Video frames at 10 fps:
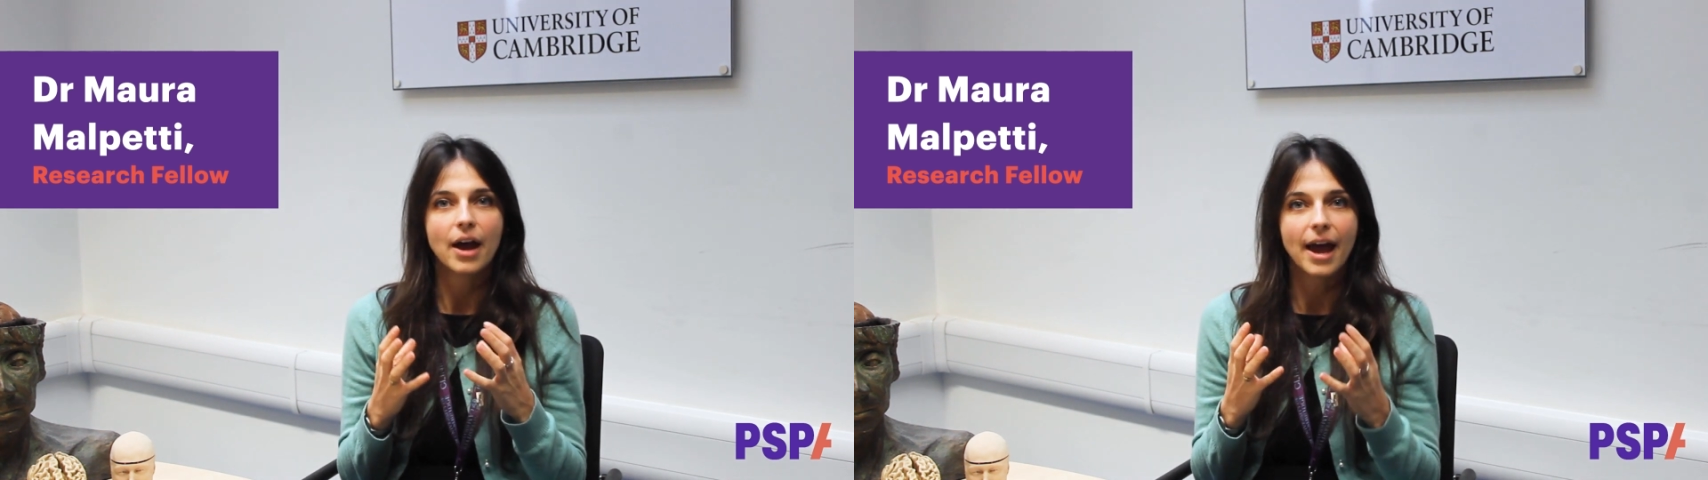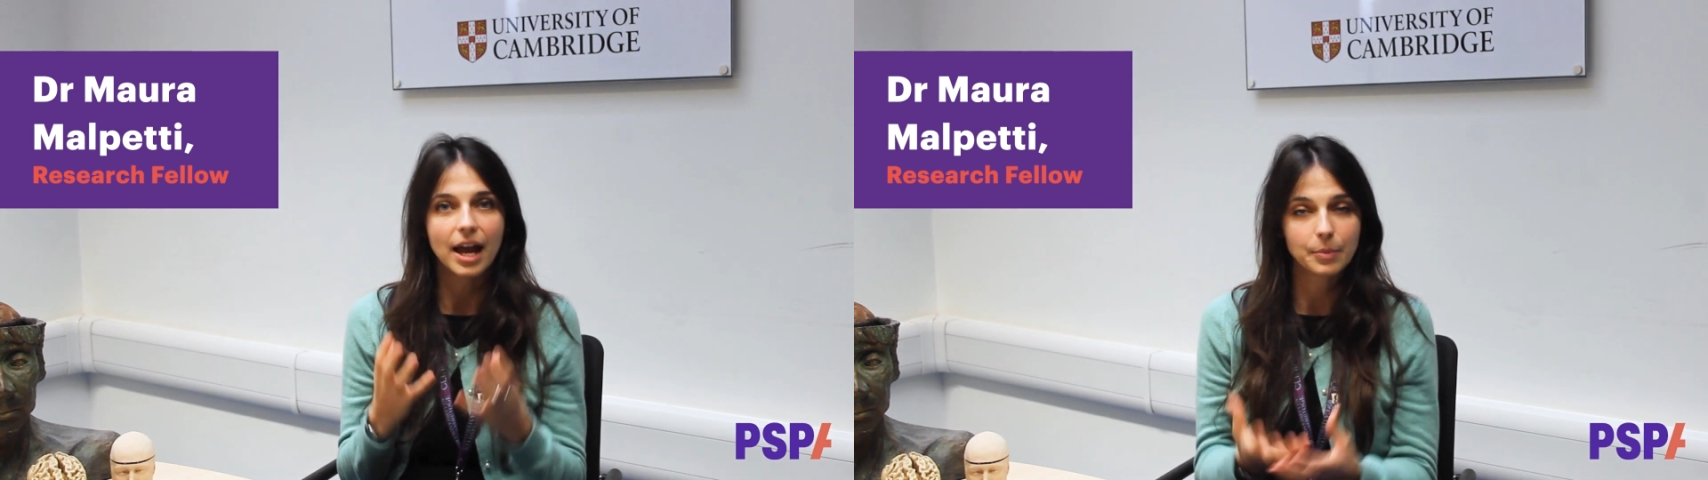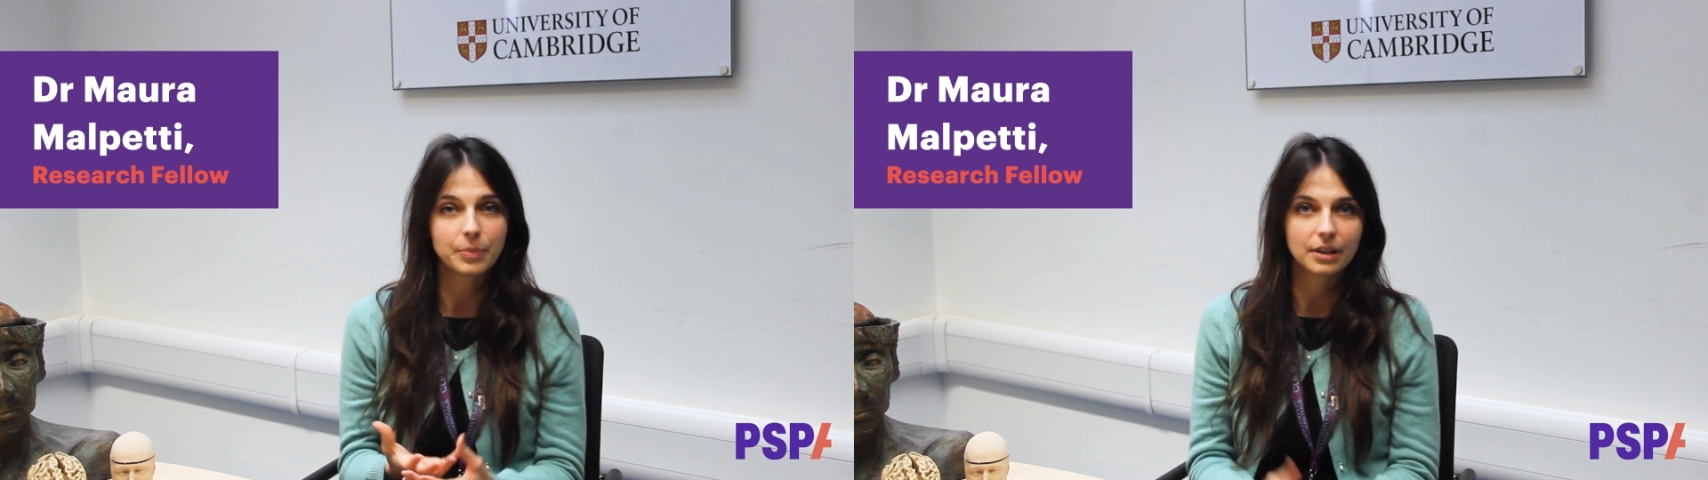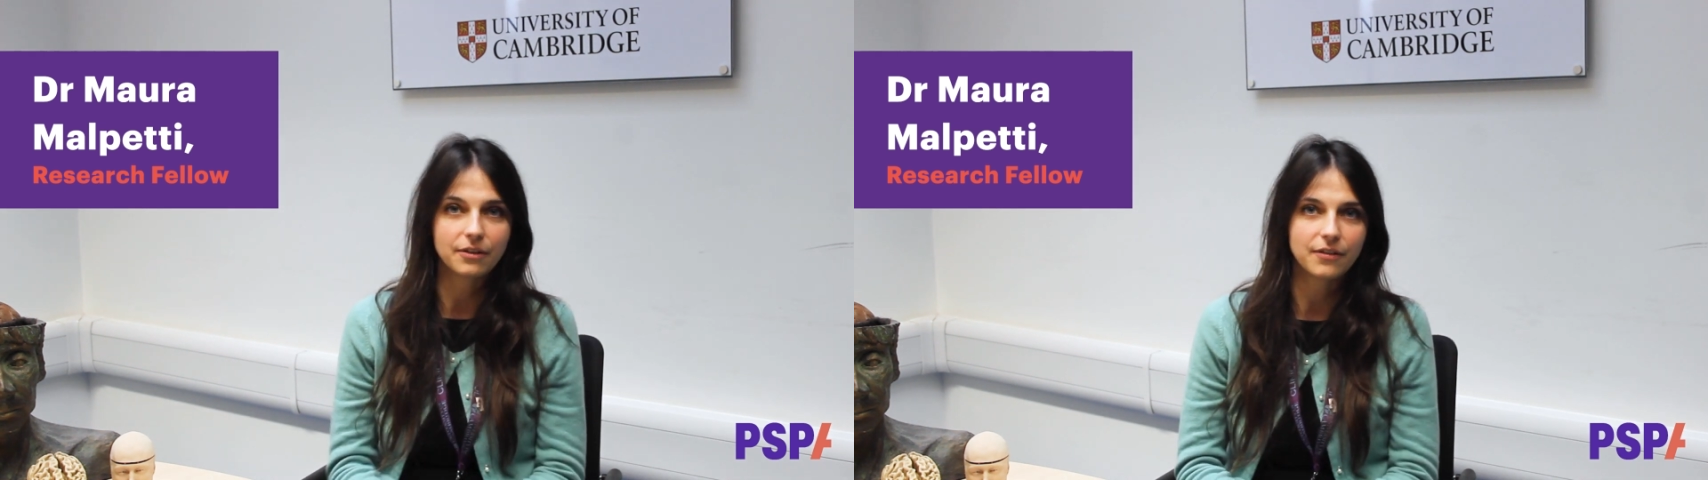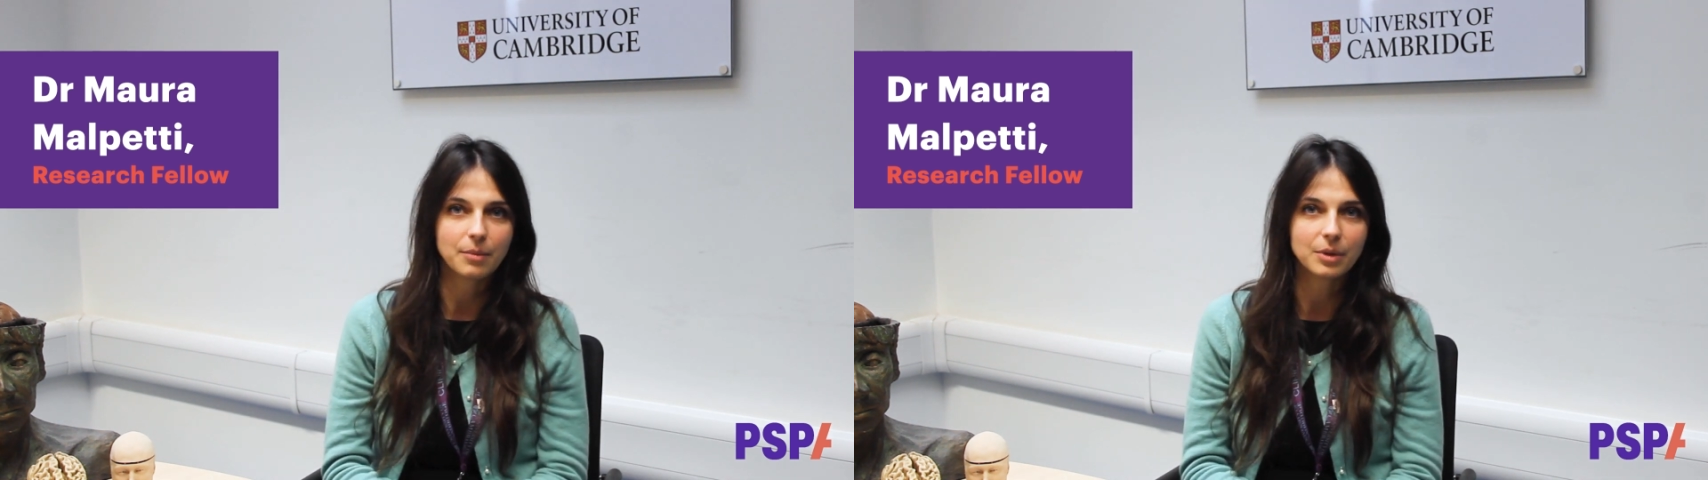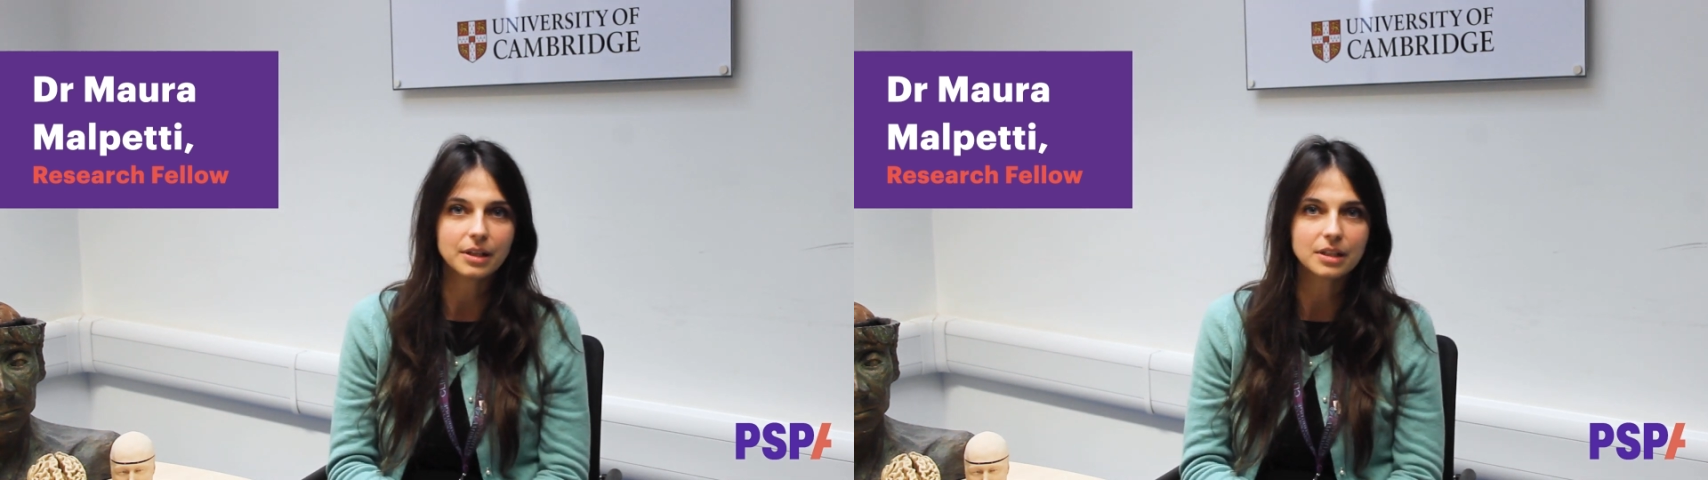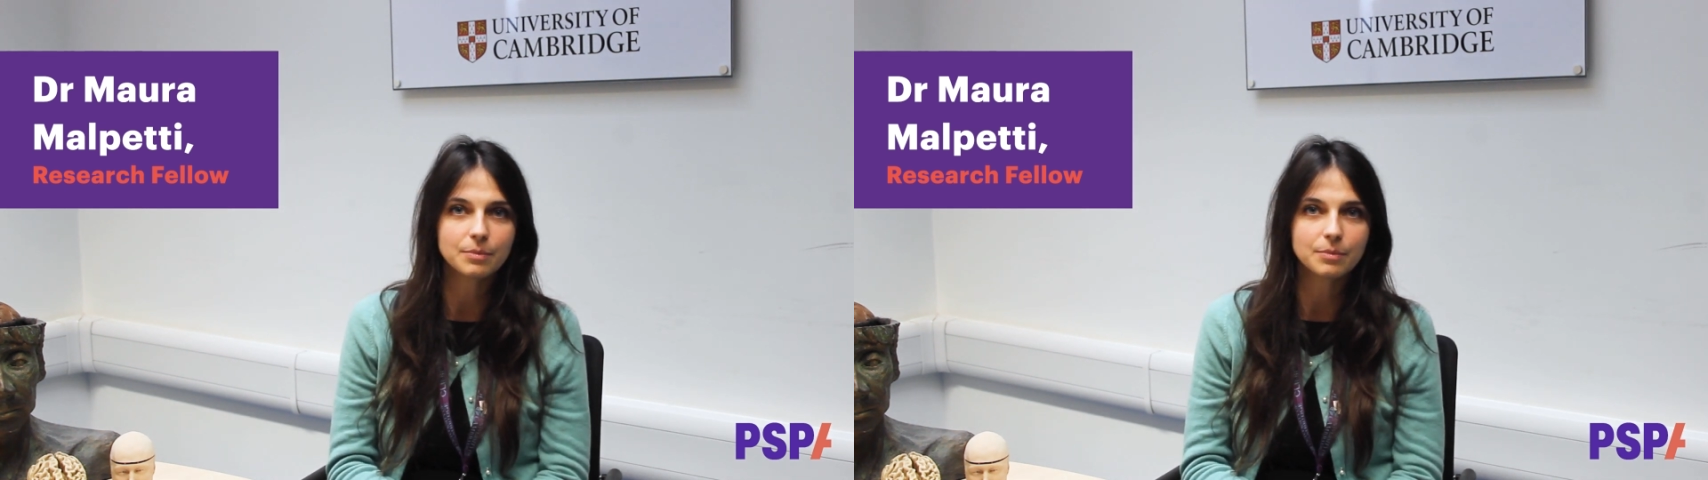helping the families,